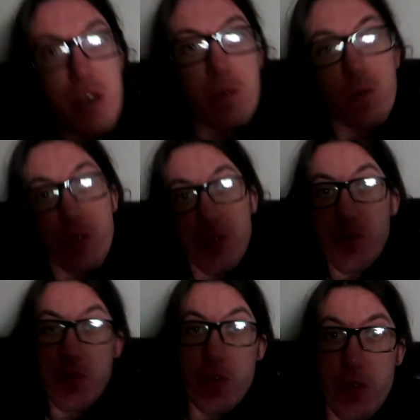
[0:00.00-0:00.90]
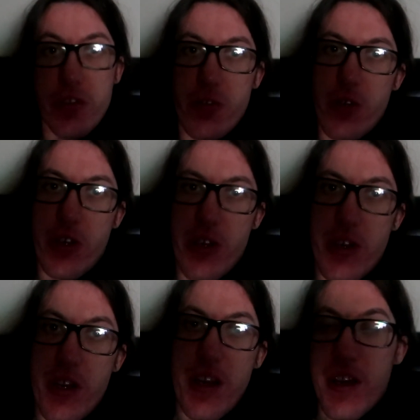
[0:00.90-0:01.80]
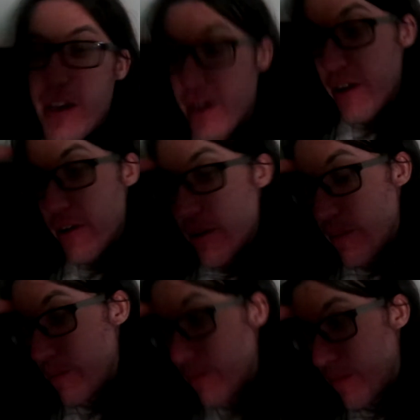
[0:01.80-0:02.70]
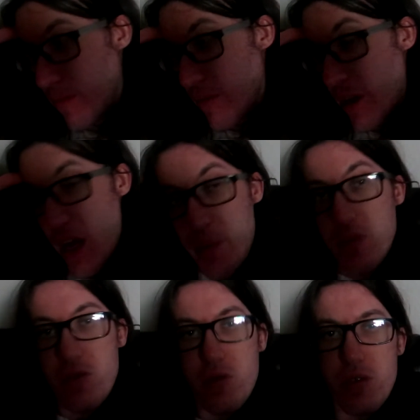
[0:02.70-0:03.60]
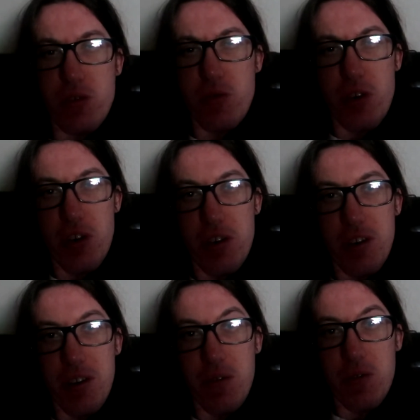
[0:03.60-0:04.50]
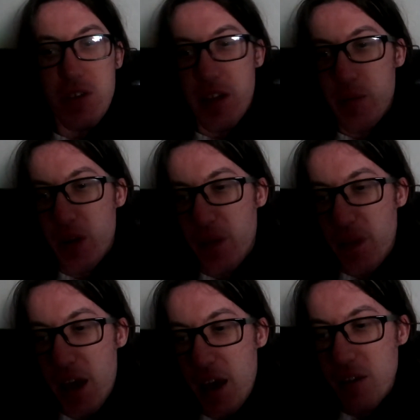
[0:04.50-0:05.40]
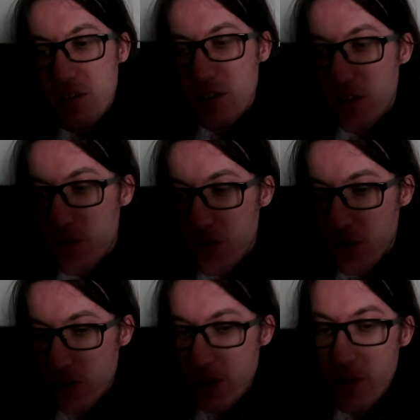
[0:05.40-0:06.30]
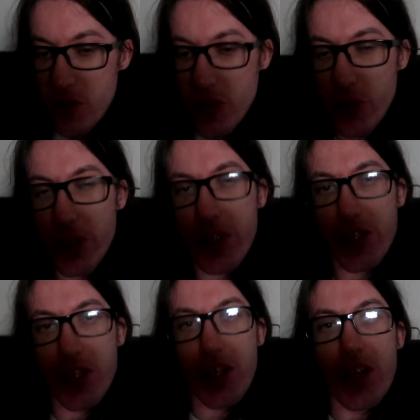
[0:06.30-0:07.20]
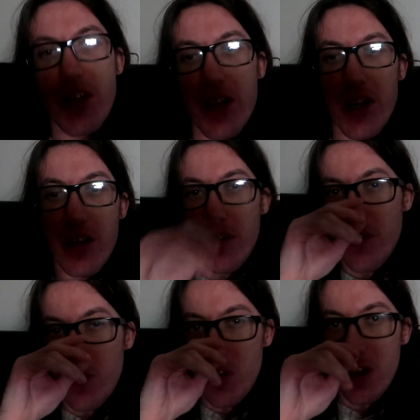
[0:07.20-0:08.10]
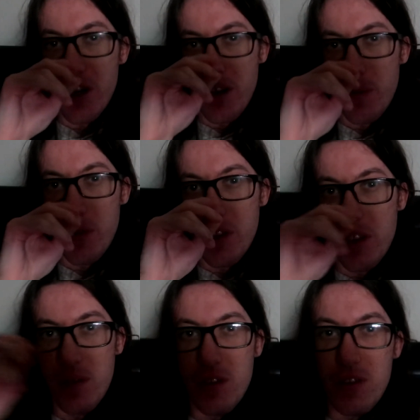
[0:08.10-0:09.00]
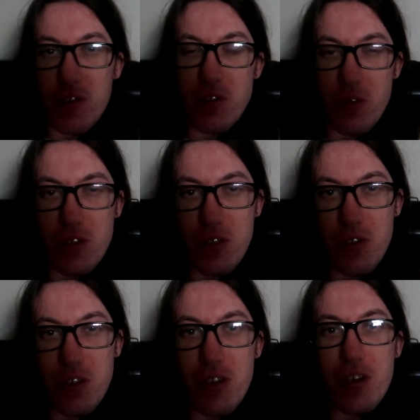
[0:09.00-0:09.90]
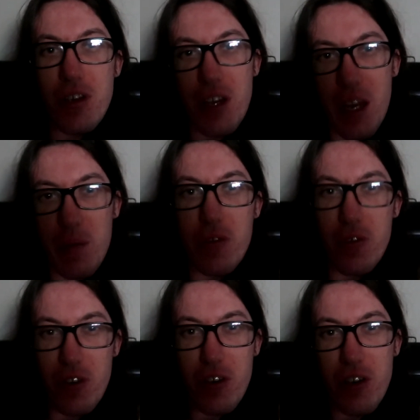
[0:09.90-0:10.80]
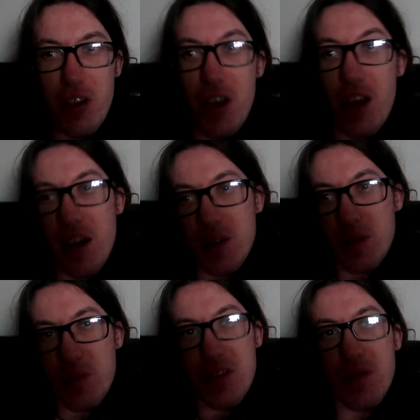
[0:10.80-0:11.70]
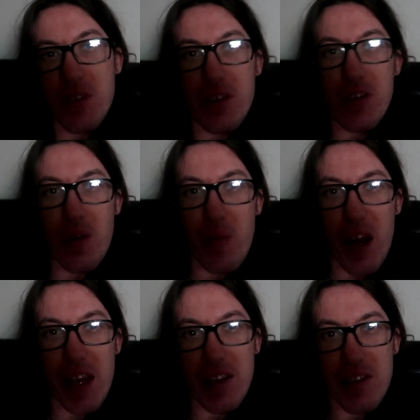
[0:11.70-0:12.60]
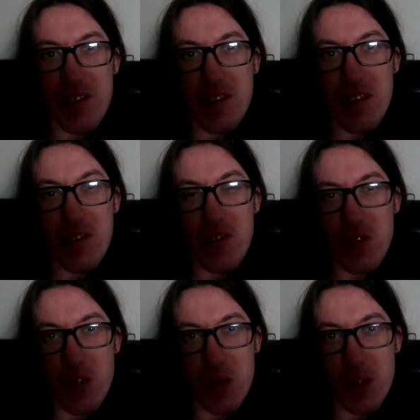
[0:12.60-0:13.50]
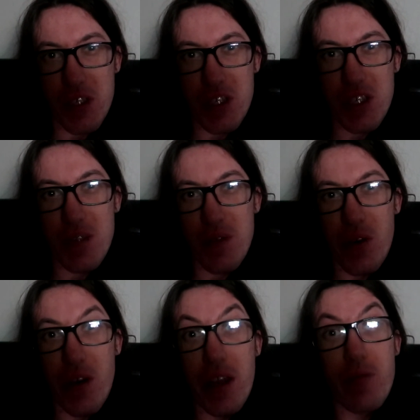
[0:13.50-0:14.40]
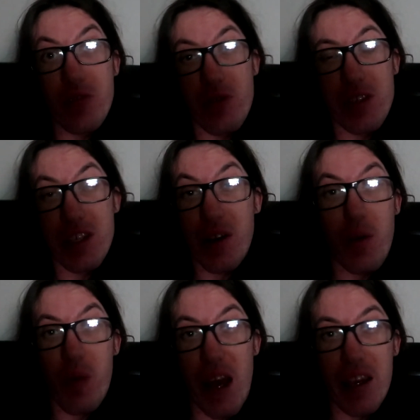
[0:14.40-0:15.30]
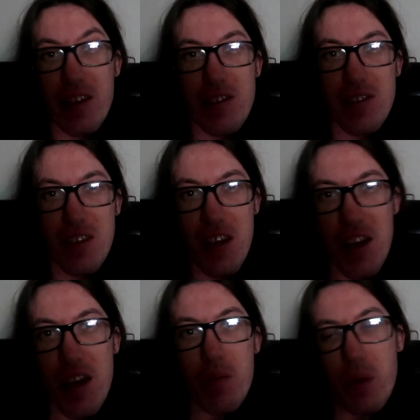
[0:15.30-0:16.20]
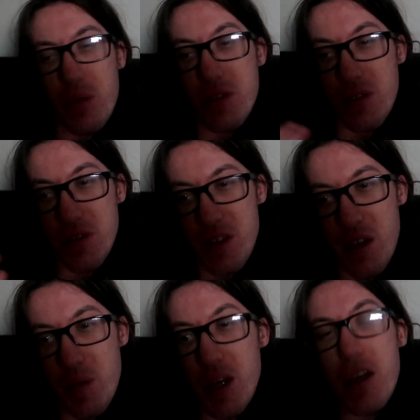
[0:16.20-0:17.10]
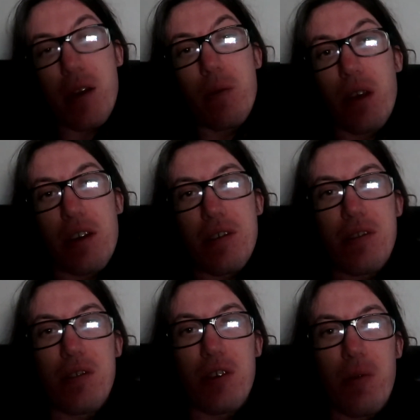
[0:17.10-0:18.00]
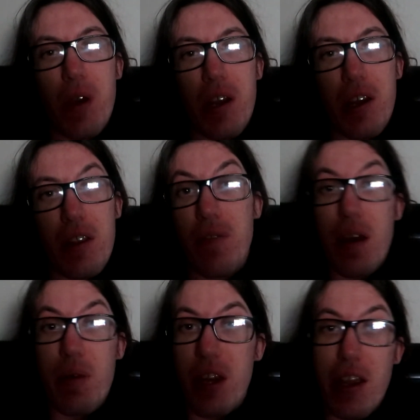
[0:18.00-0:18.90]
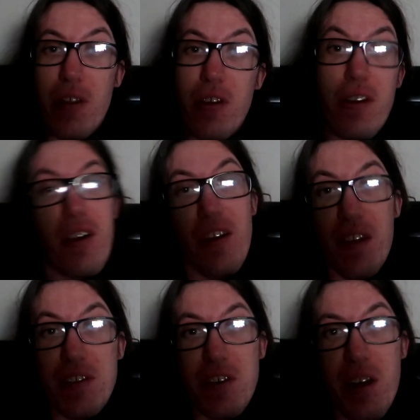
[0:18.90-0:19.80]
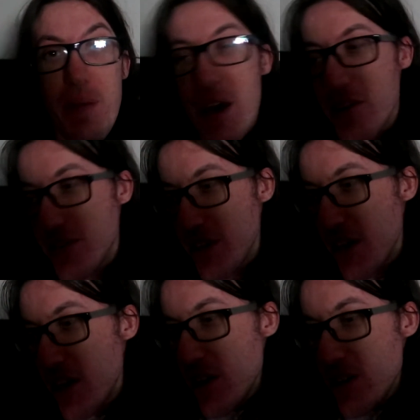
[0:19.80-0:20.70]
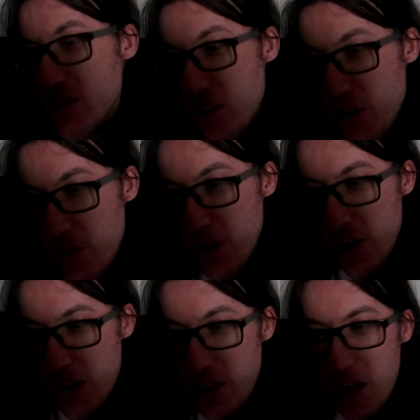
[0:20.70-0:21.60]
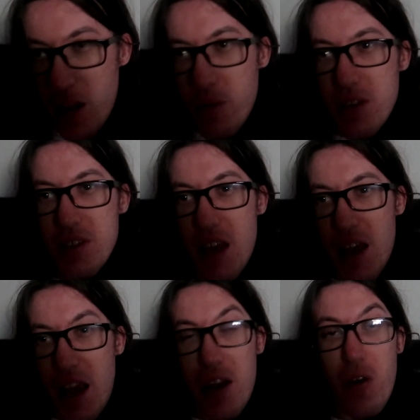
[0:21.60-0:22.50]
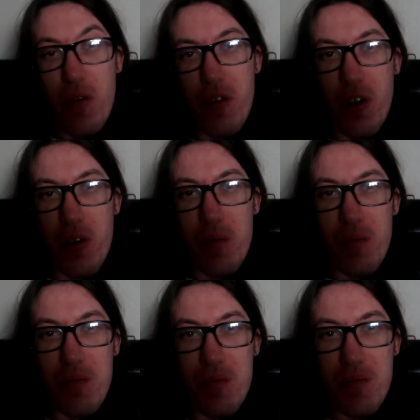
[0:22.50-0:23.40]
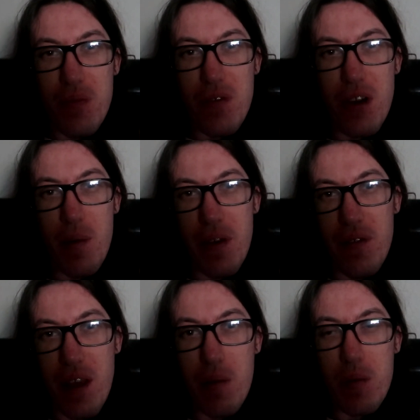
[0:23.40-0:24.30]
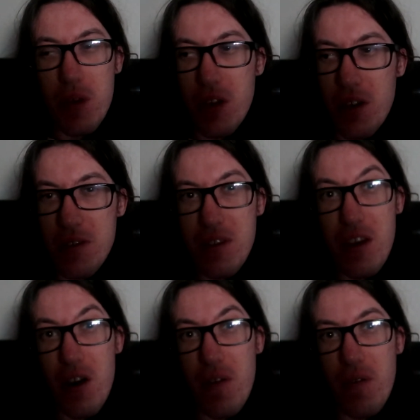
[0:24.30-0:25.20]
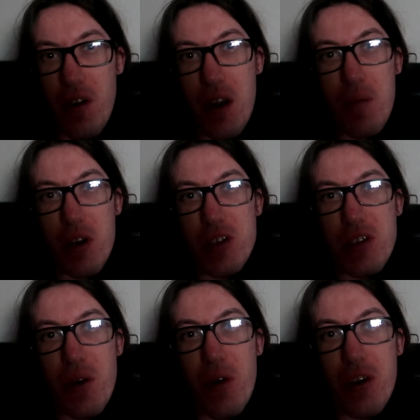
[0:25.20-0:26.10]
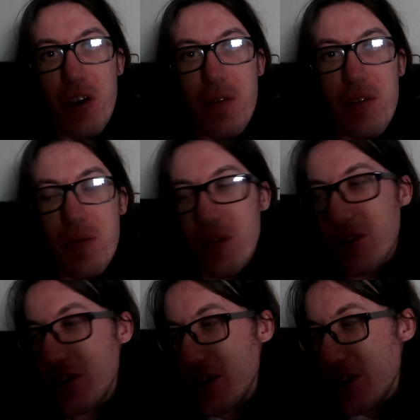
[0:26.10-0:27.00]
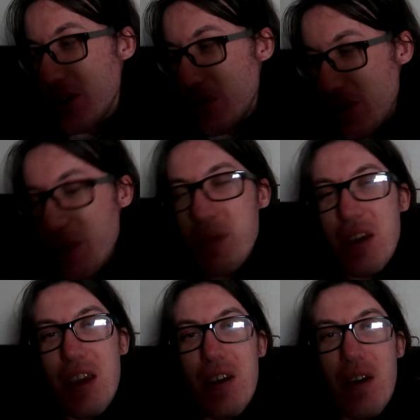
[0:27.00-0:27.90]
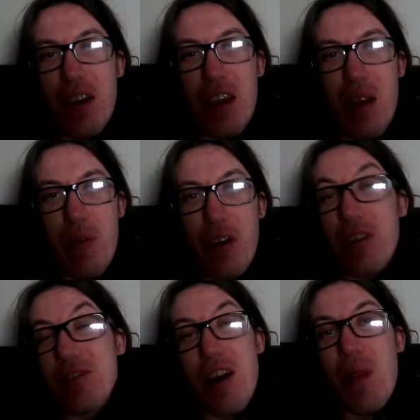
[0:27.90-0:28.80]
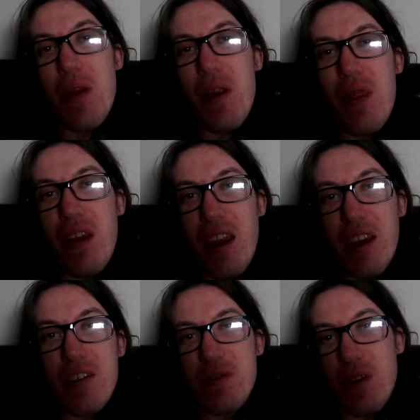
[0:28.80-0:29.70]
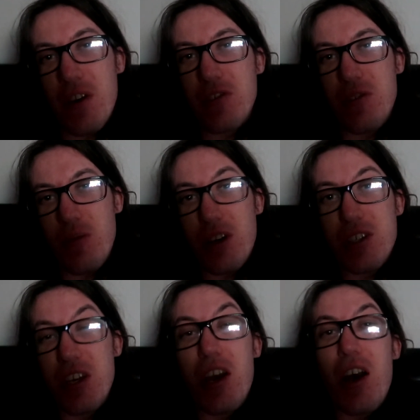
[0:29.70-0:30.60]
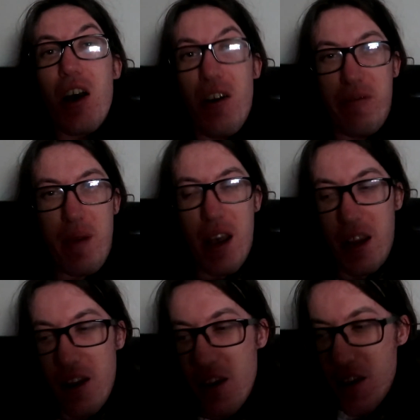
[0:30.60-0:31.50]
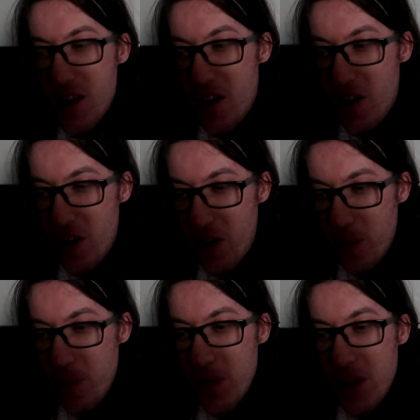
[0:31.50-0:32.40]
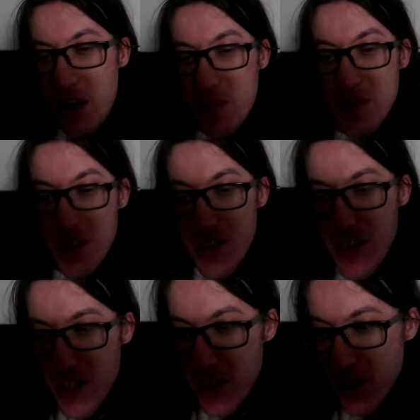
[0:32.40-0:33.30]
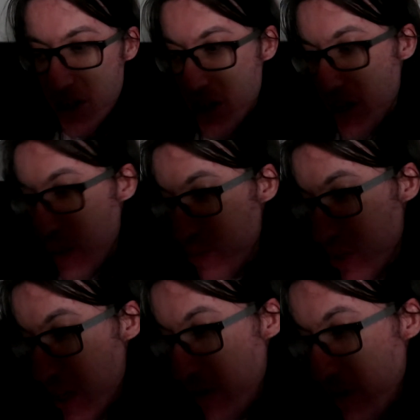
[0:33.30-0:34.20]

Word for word: It was the Jewish New Year. Um, happy Jewish New Year if you celebrate that. If you're if you're Jewish, and if you uh, believe in the Jewish New Year, Happy New Year. I specifically don't practice in the Jewish religion, even though I am Jewish. I don't practice but we still celebrate it anyway because it's a good way to get the family together, and that's all that matters. So today was that. I don't film in front of my family because they are very much so uncomfortable with being on camera, and it's not their thing, and it's very so much of mine. Um, I'm sitting here. I'm trying to